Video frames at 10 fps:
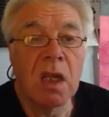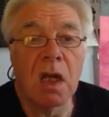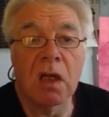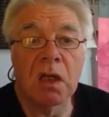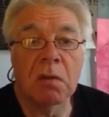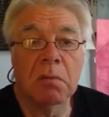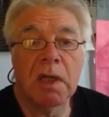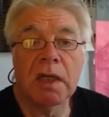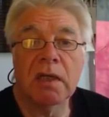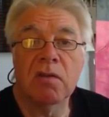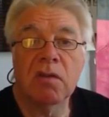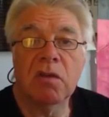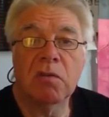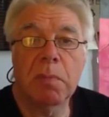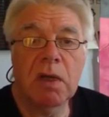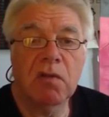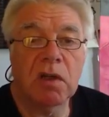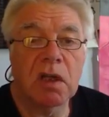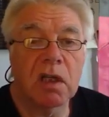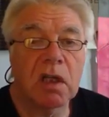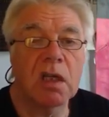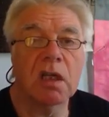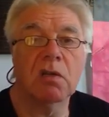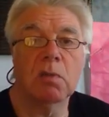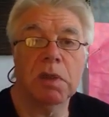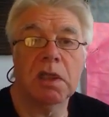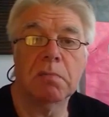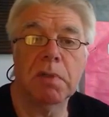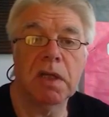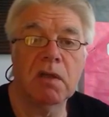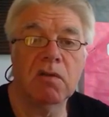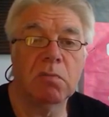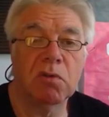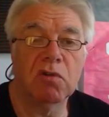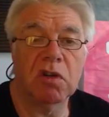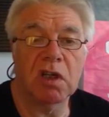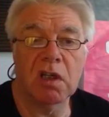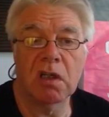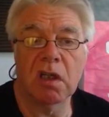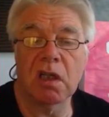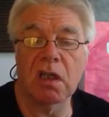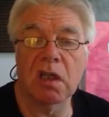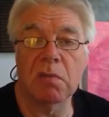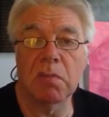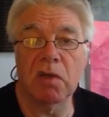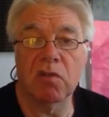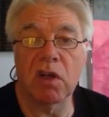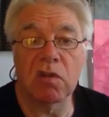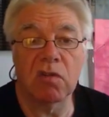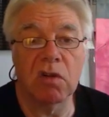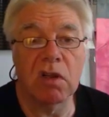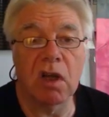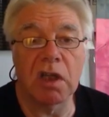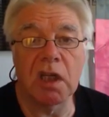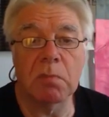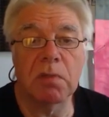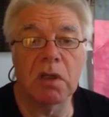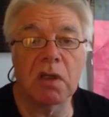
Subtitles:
And it'll be the biggest machine in the Bajaj lineup.